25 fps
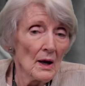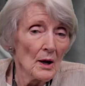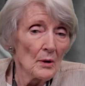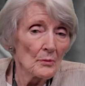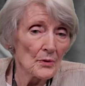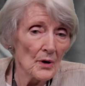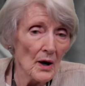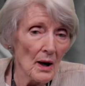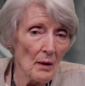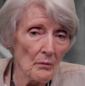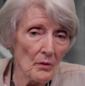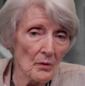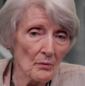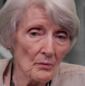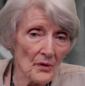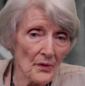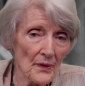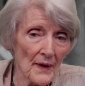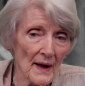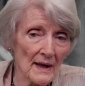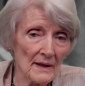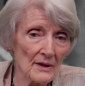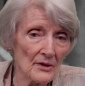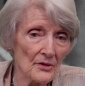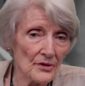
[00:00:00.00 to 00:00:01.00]
problem with
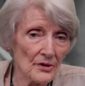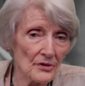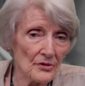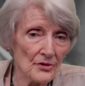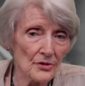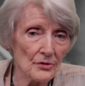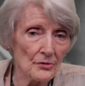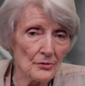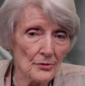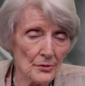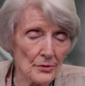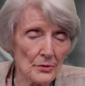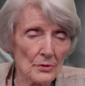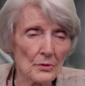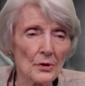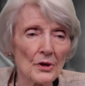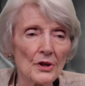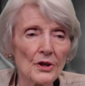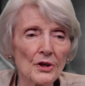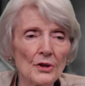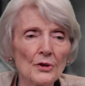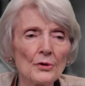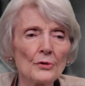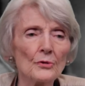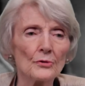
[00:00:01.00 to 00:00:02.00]
that is that you drew
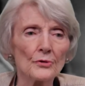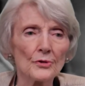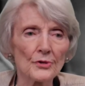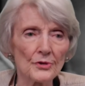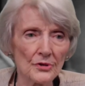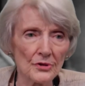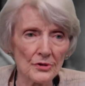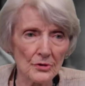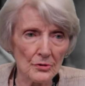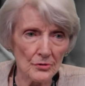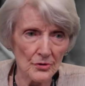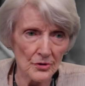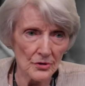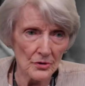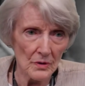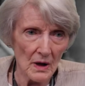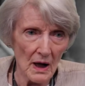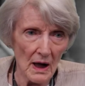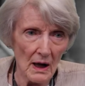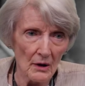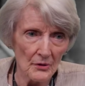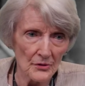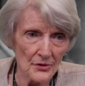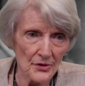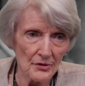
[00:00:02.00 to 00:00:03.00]
huge, huge
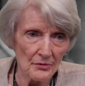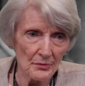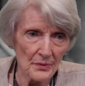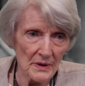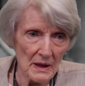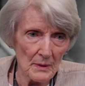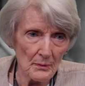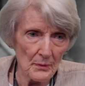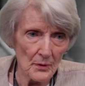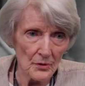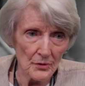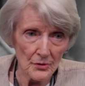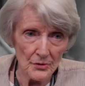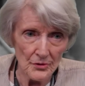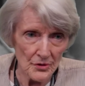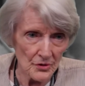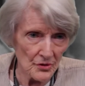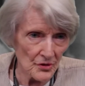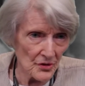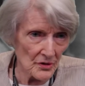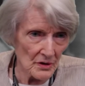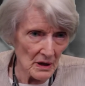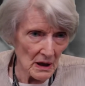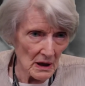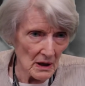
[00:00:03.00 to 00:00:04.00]
crowds of people who
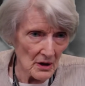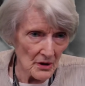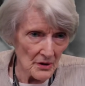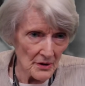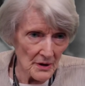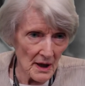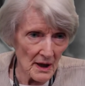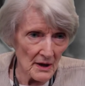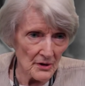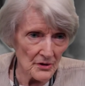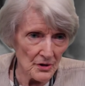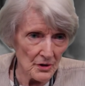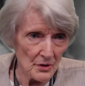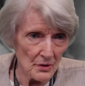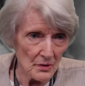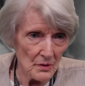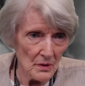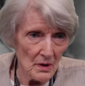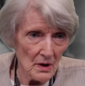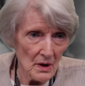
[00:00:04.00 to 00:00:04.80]
just stared at you.